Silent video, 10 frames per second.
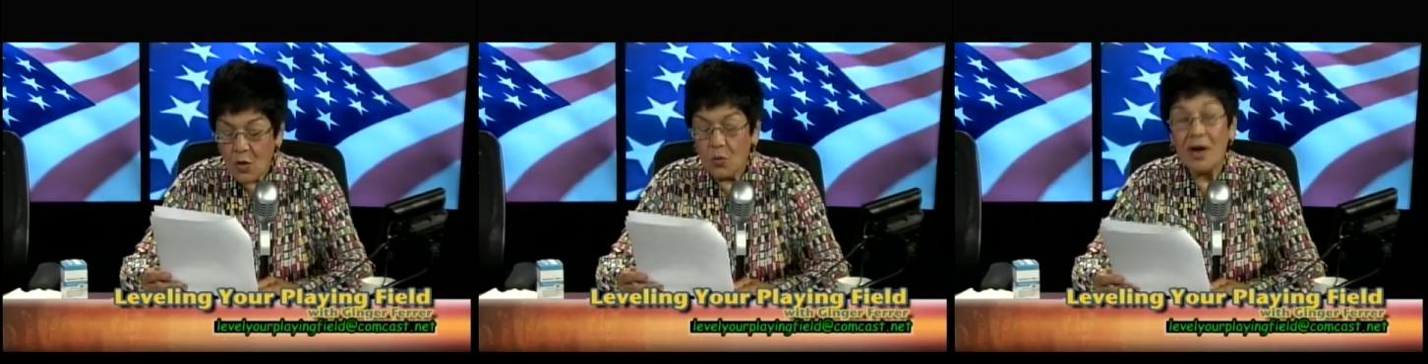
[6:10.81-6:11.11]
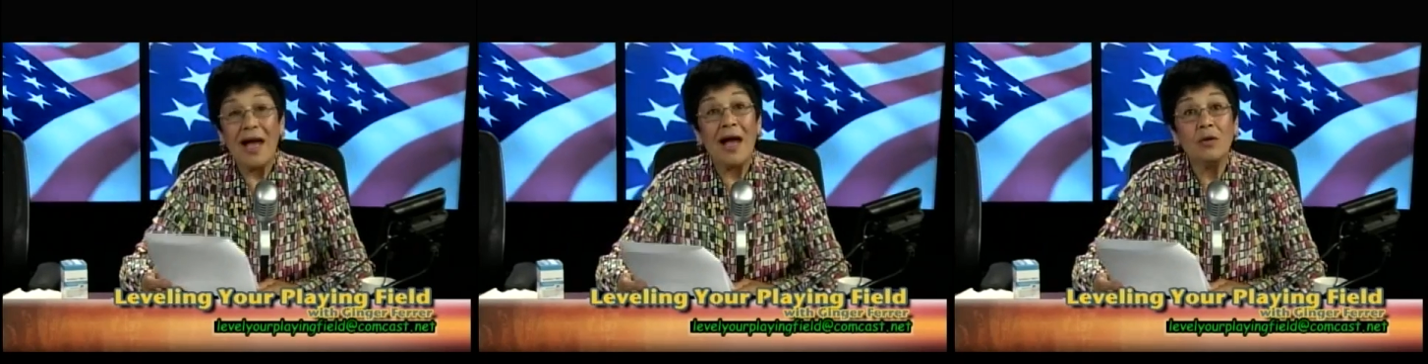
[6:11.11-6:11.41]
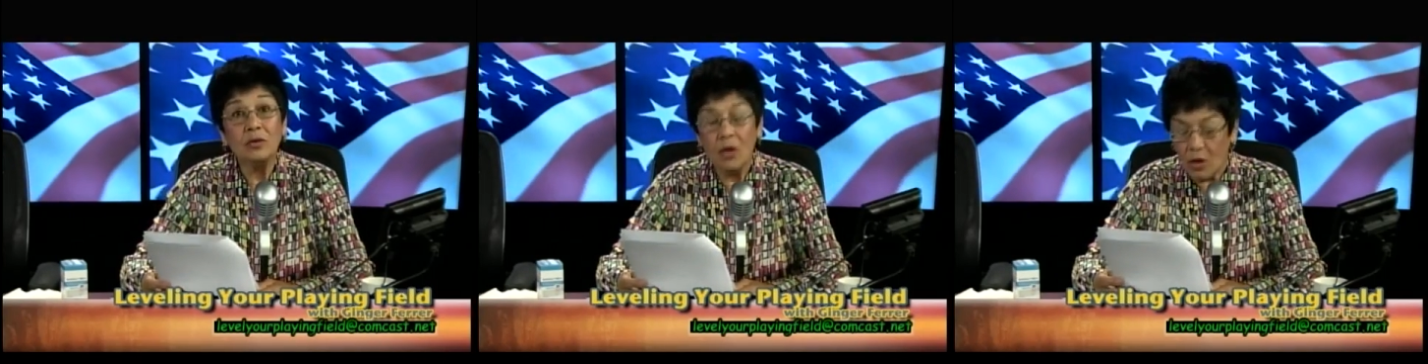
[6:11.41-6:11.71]
were
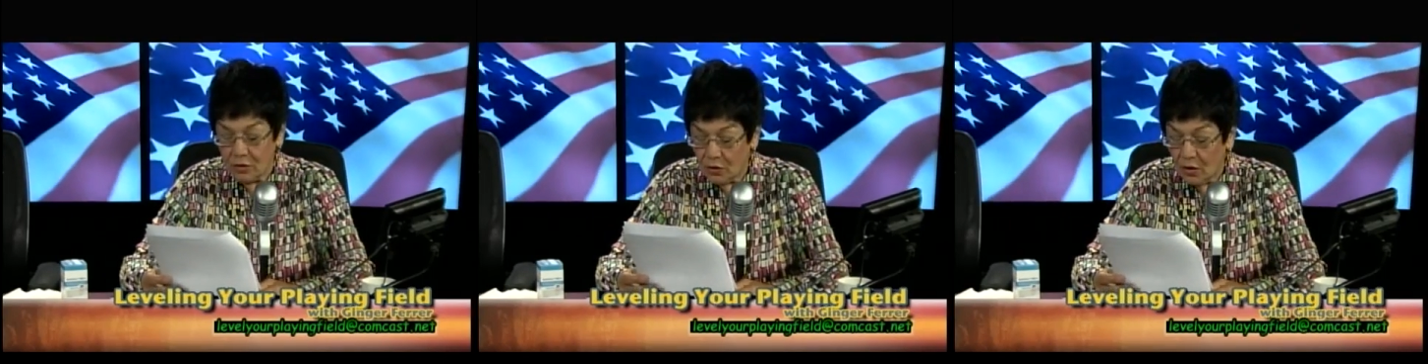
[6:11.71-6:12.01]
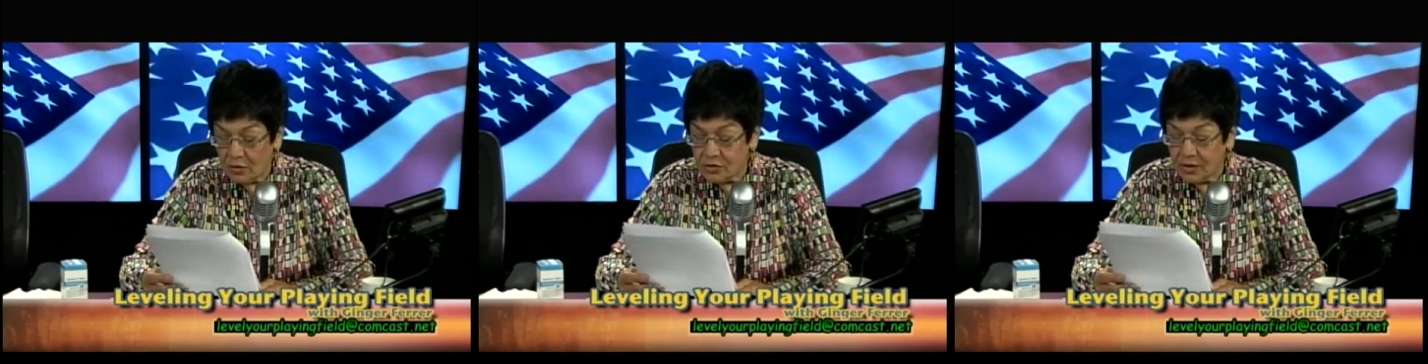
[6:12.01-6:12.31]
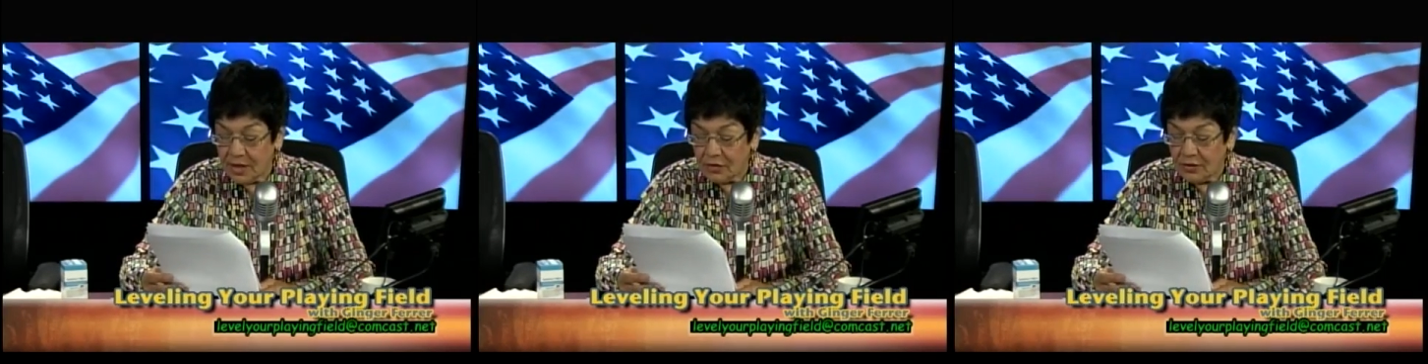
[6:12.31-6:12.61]
outlawed
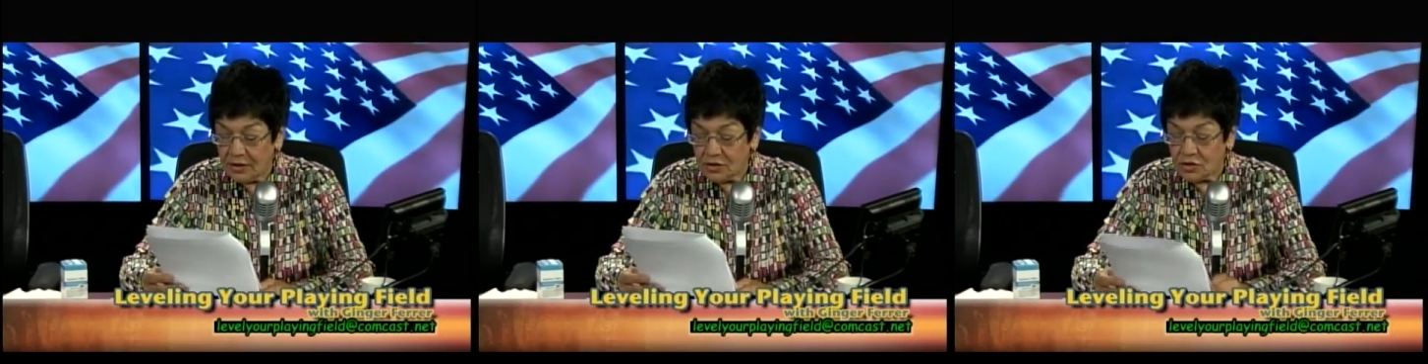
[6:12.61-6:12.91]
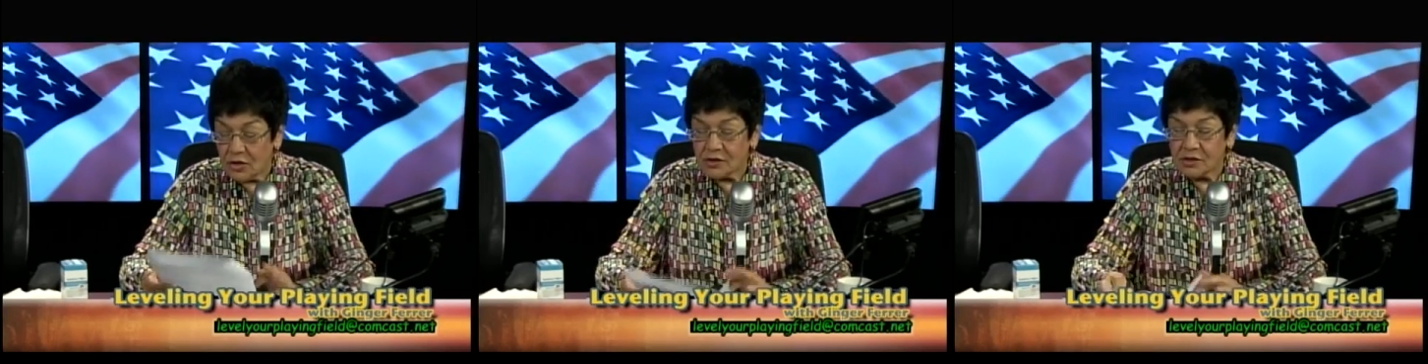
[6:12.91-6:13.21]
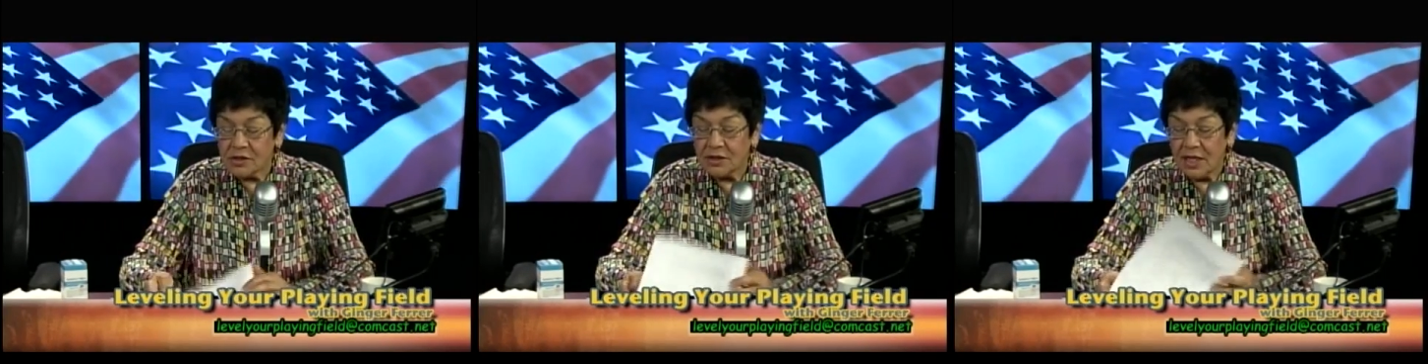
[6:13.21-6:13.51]
altogether in
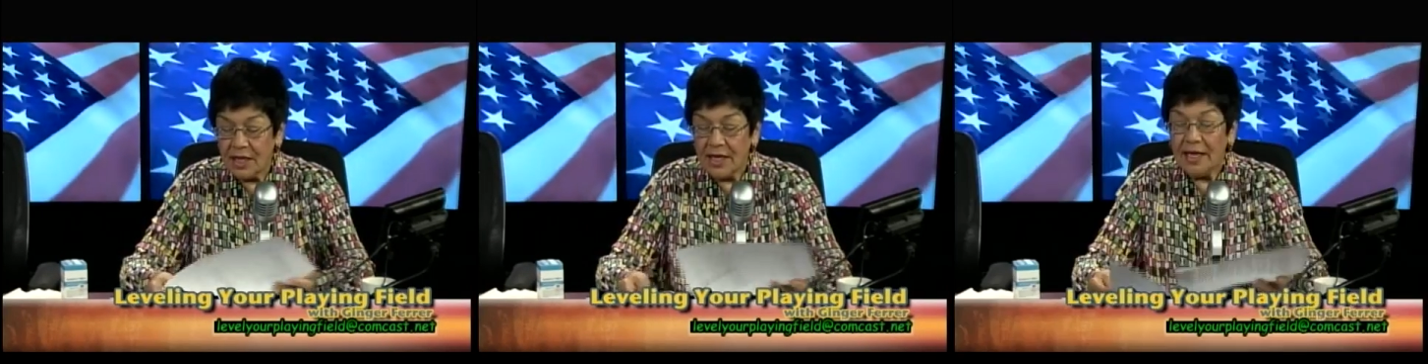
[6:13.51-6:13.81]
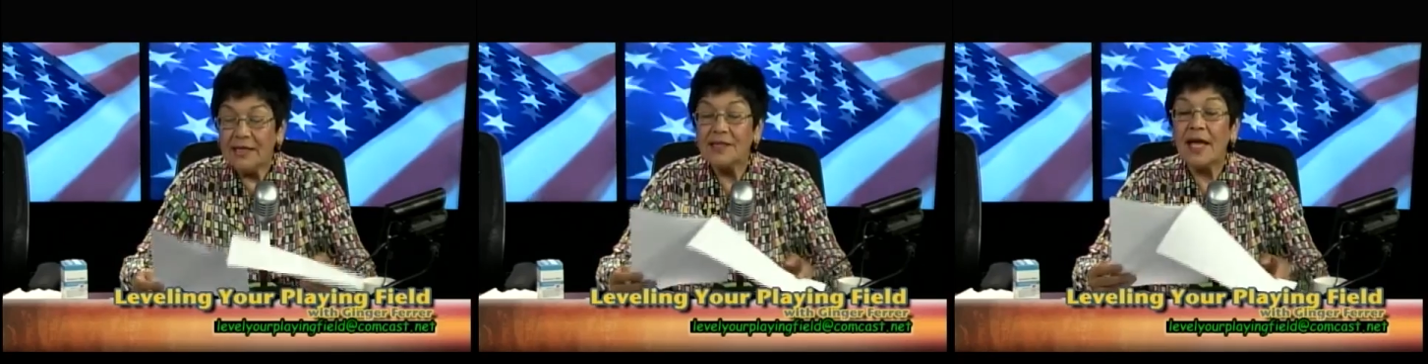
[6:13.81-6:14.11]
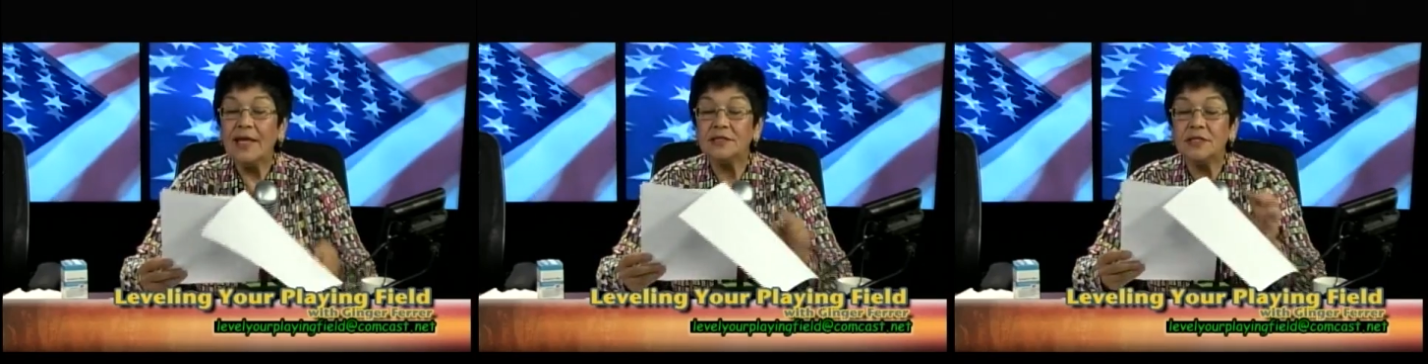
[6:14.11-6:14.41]
Charleston in
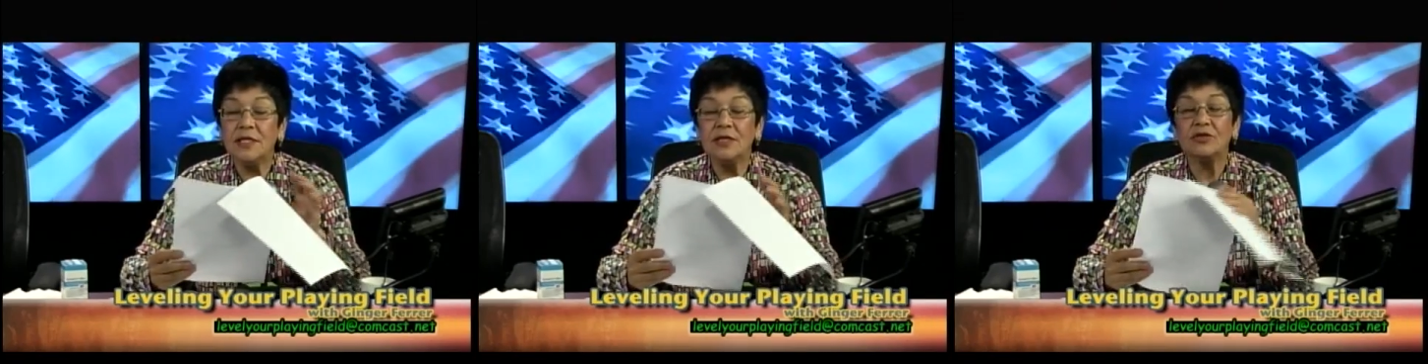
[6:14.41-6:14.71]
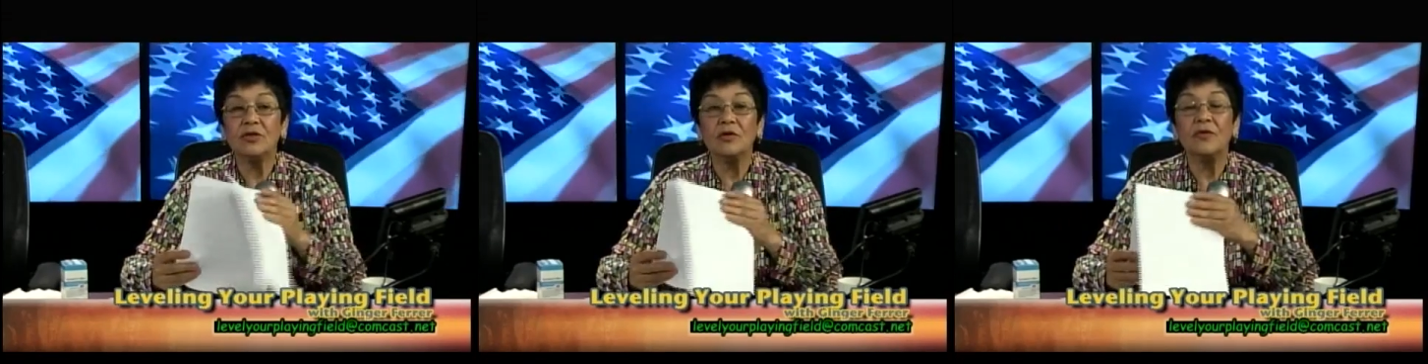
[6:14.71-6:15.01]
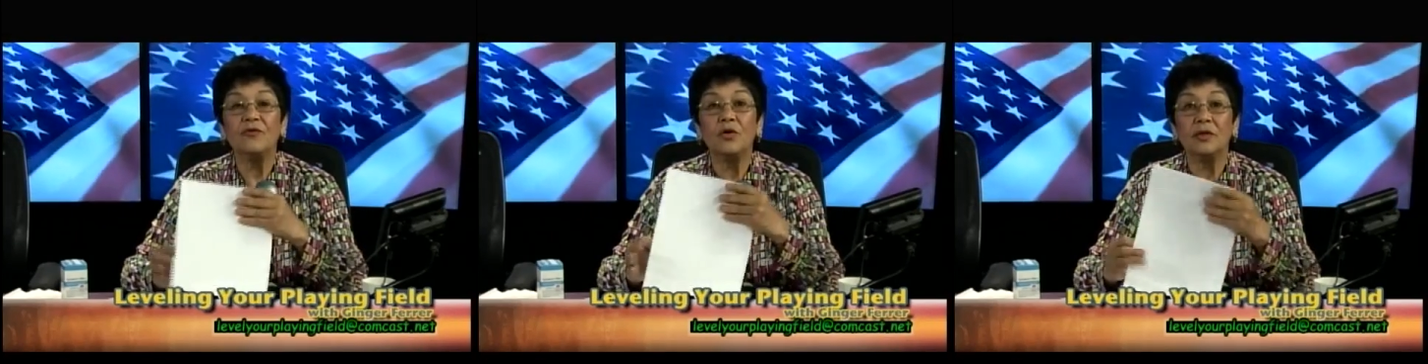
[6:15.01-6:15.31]

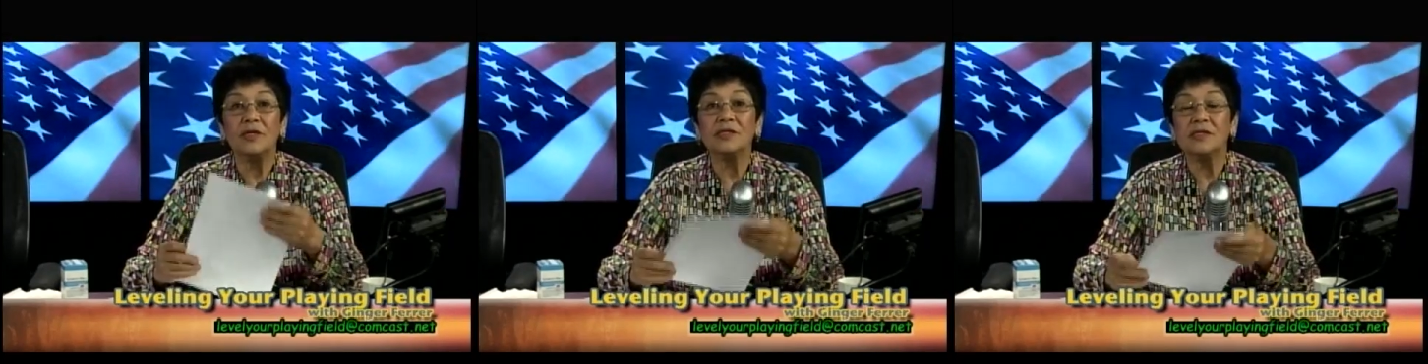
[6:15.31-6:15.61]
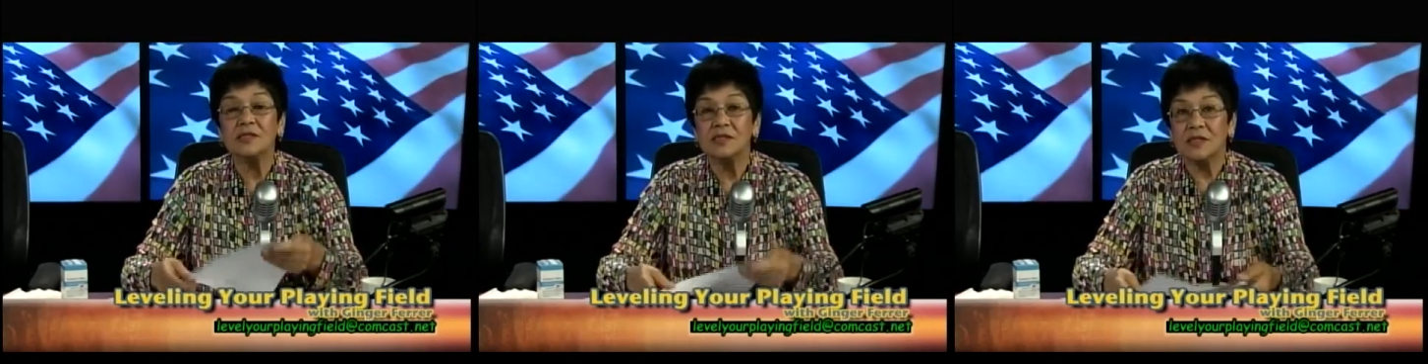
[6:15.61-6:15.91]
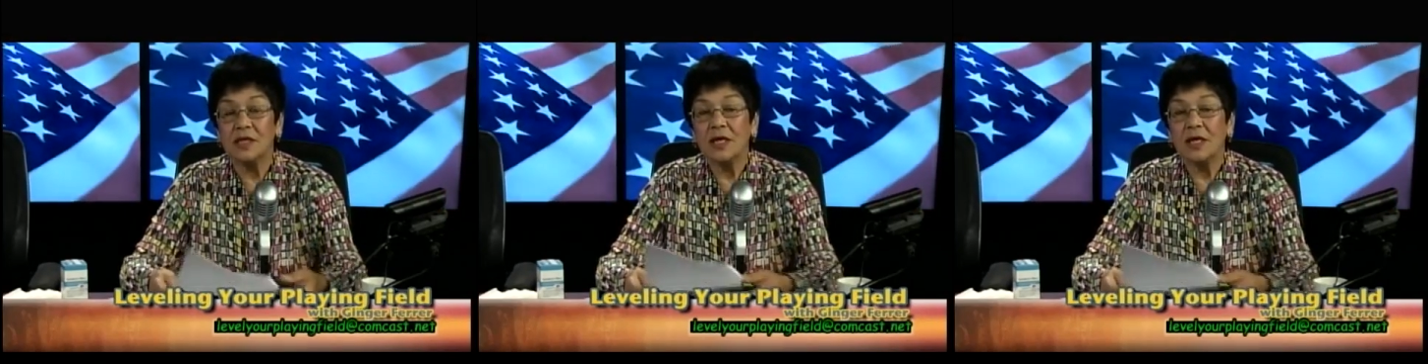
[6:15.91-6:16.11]
1834. This is